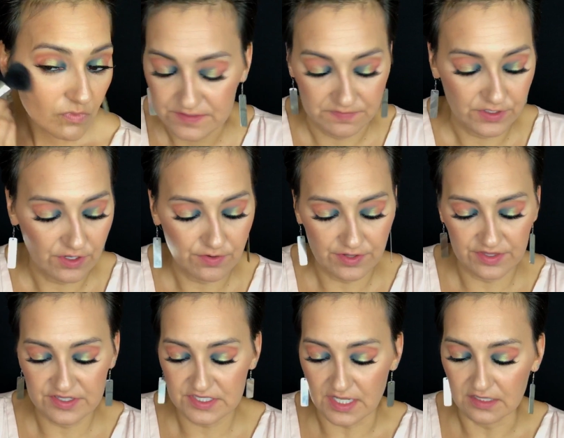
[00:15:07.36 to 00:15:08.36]
So I'm gonna go with
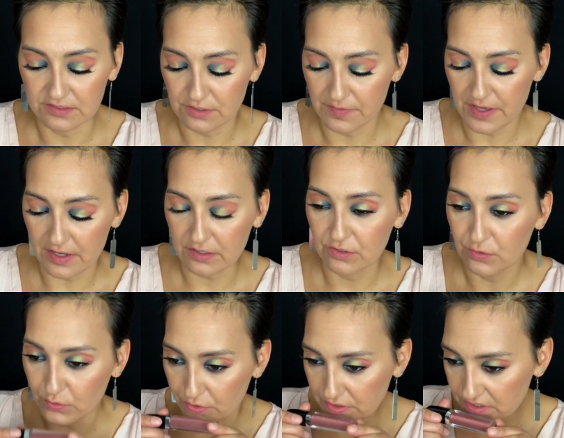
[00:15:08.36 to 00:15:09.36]
this a little bit
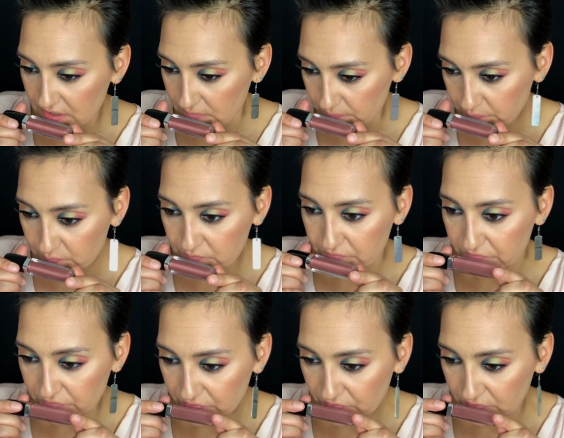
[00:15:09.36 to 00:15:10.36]
cooler
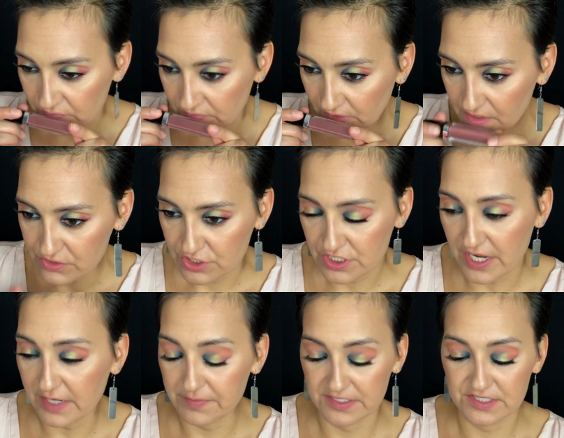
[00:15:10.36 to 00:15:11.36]

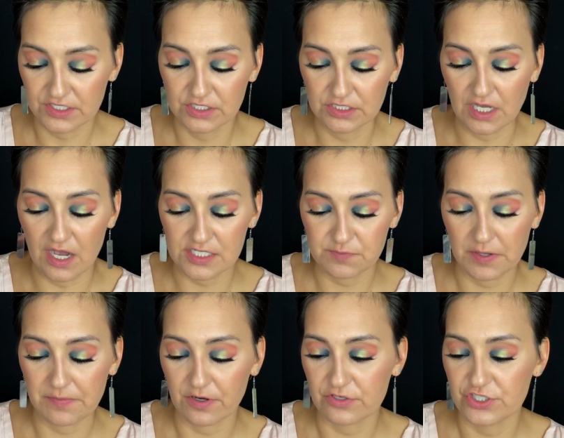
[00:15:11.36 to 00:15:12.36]
shade, but it's a gloss
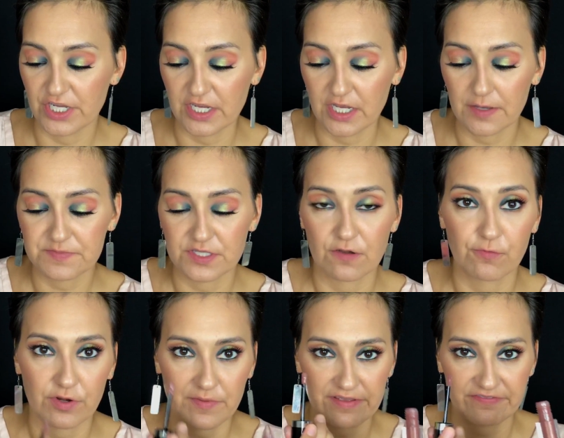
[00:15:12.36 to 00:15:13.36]
by Marc Jacobs. They're
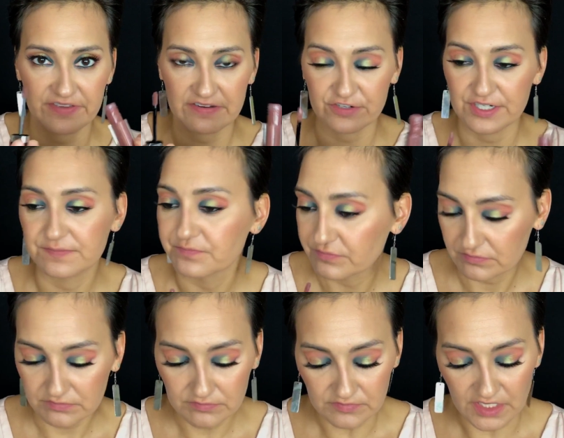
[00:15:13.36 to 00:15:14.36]
one of my favorite
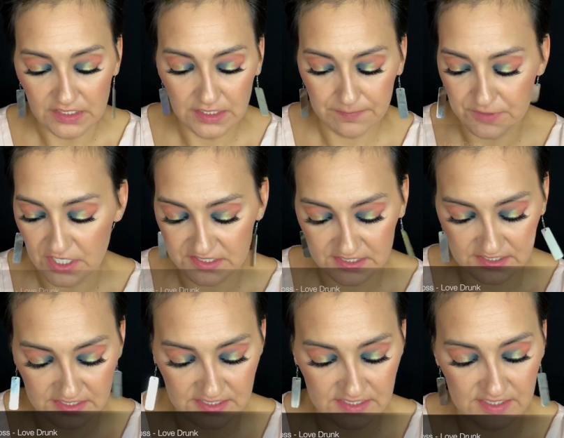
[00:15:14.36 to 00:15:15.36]
lip glosses.
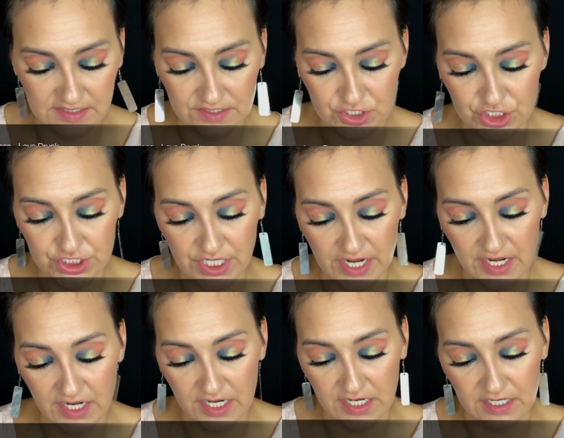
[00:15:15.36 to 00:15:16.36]
This is in the
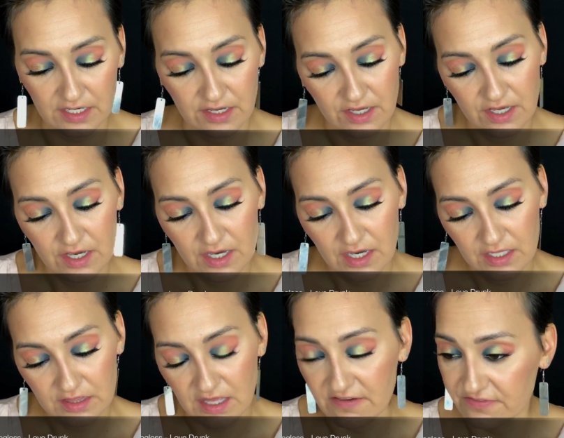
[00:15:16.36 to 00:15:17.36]
shade
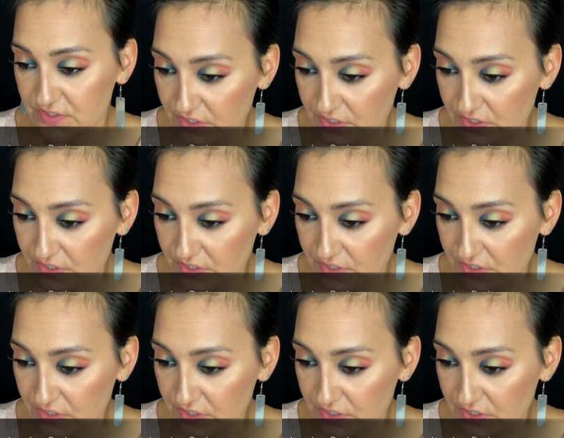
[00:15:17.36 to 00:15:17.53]
Love